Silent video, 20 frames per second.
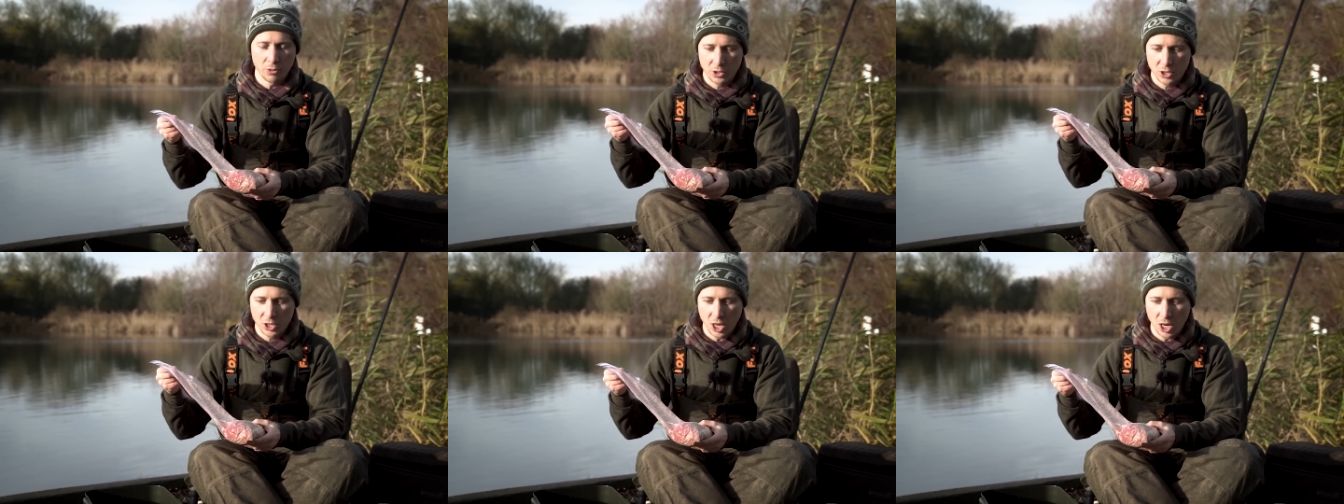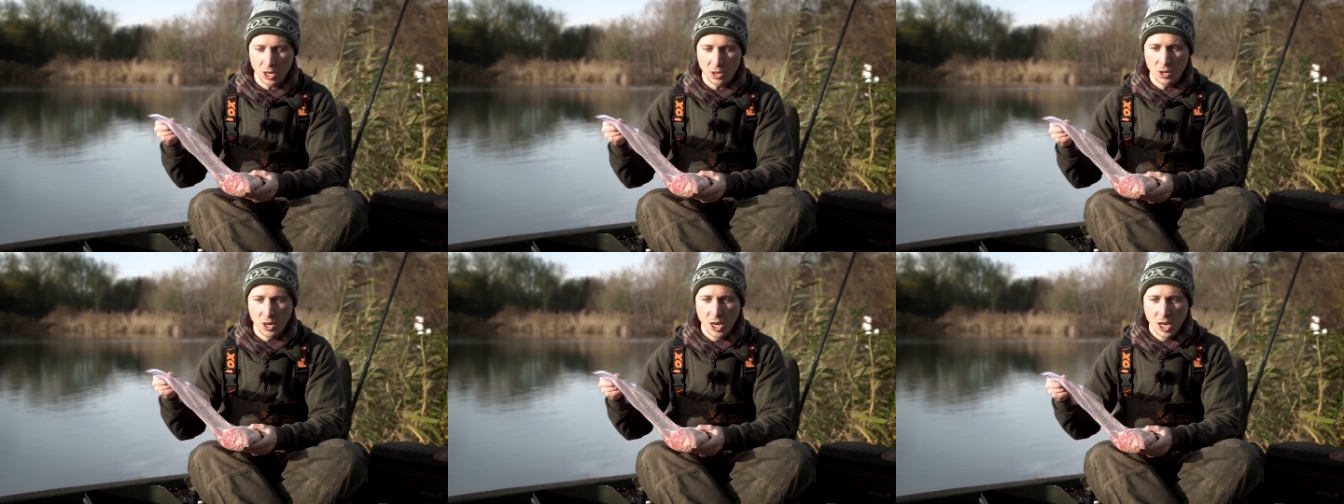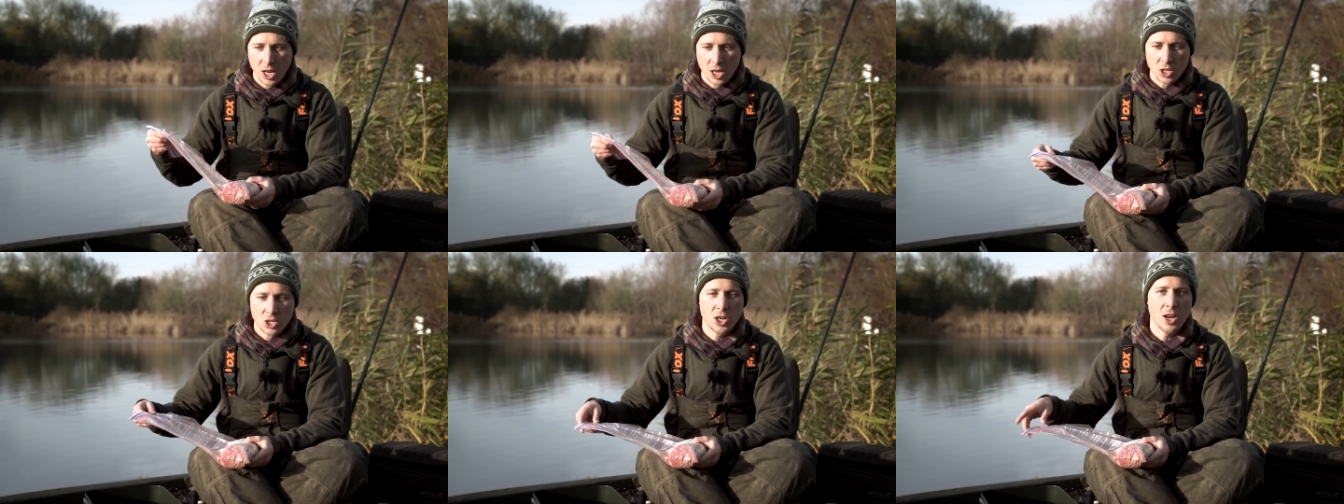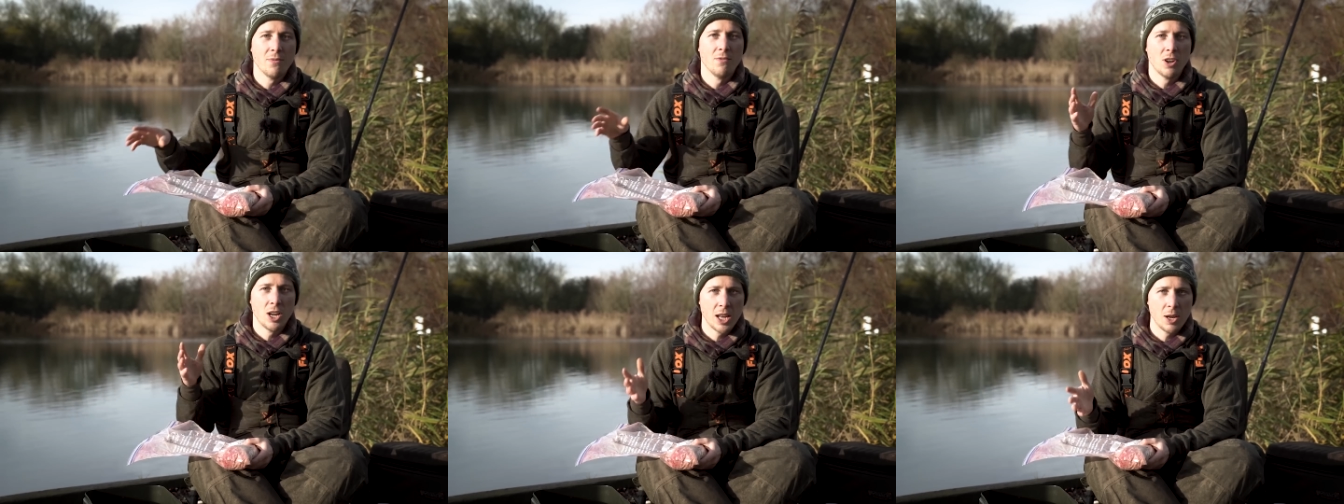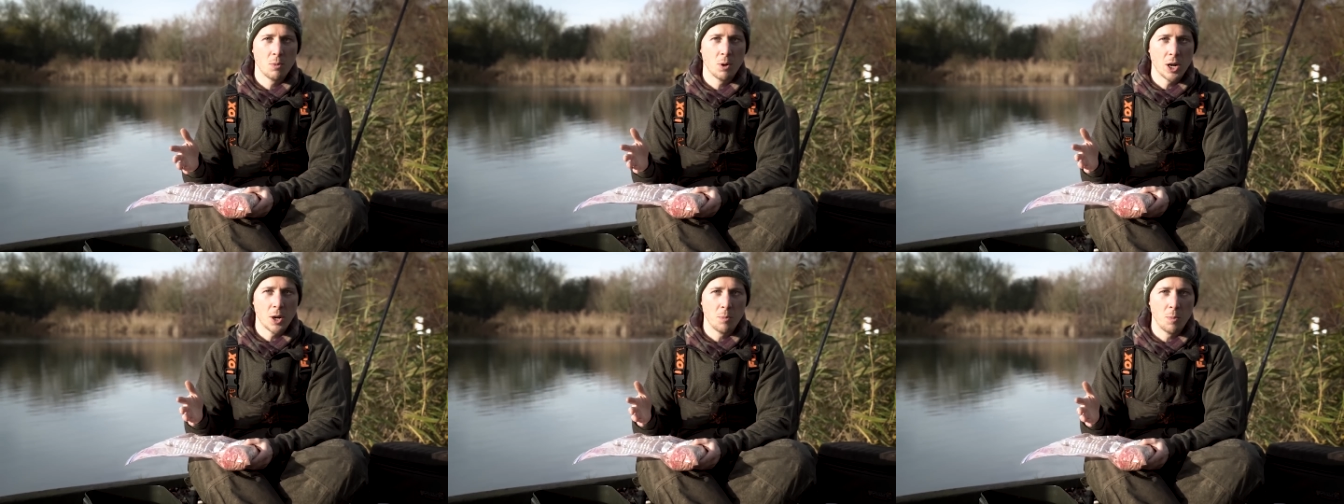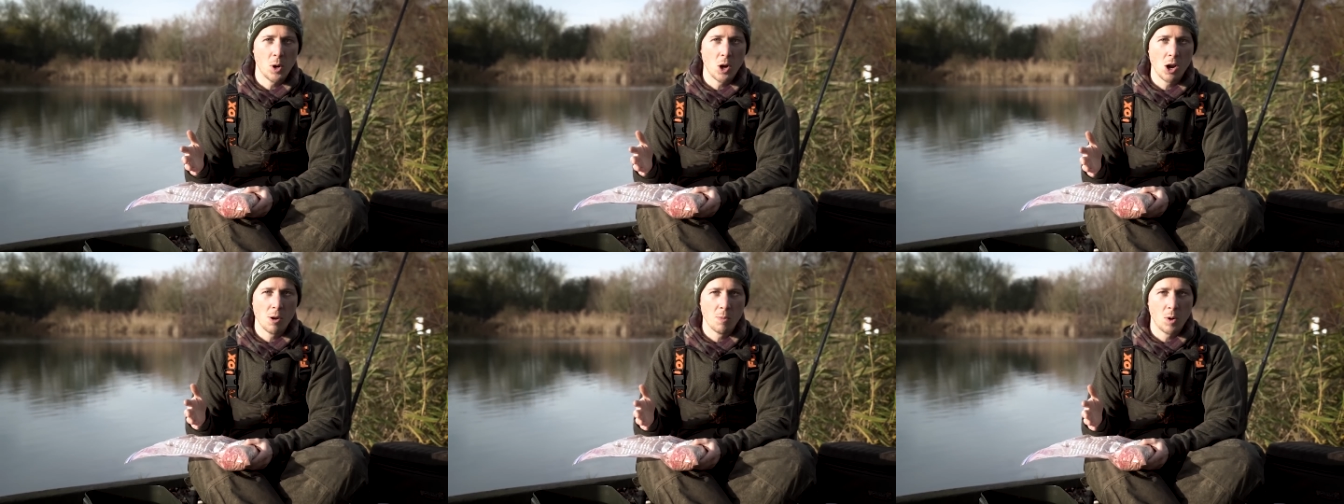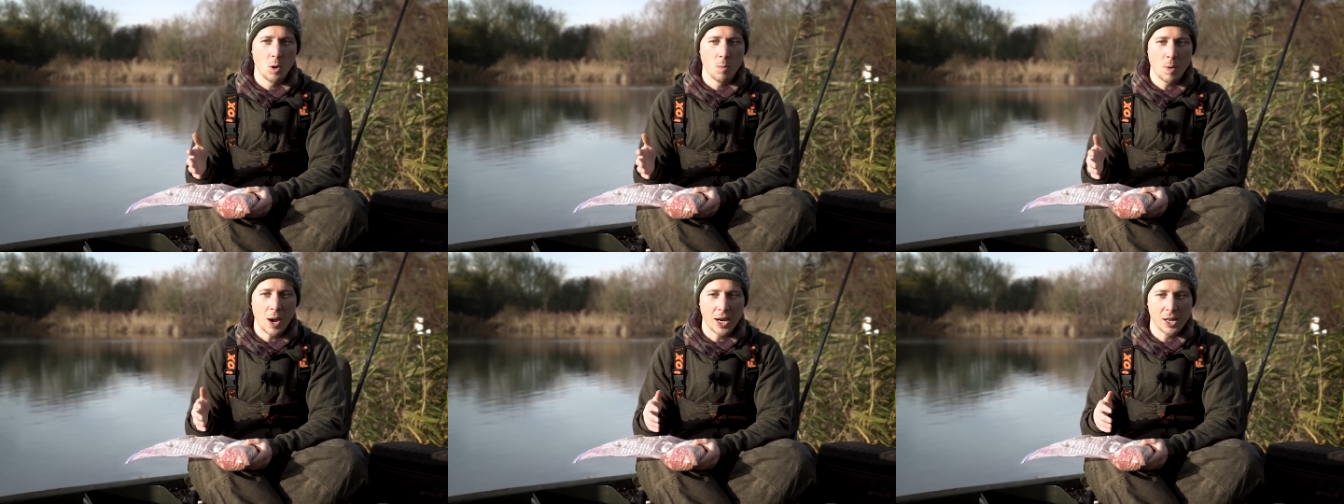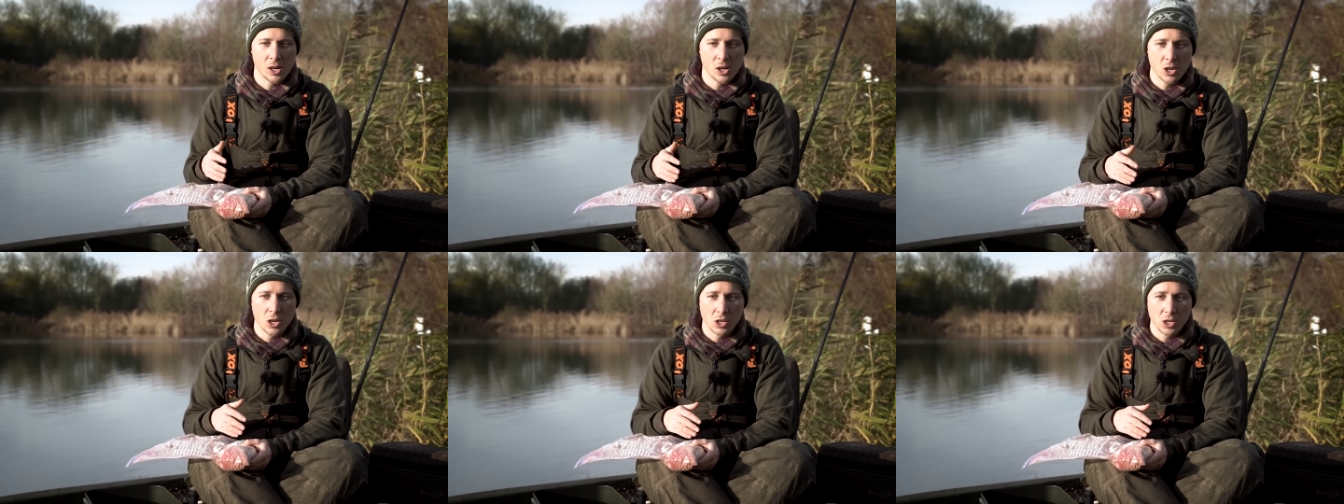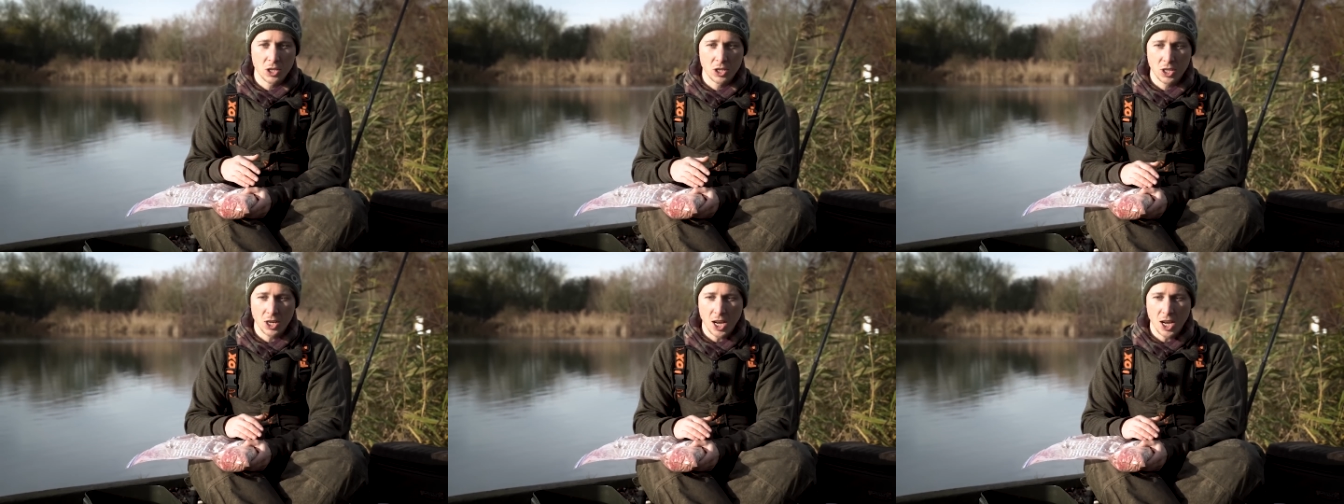So generally when I buy my maggots,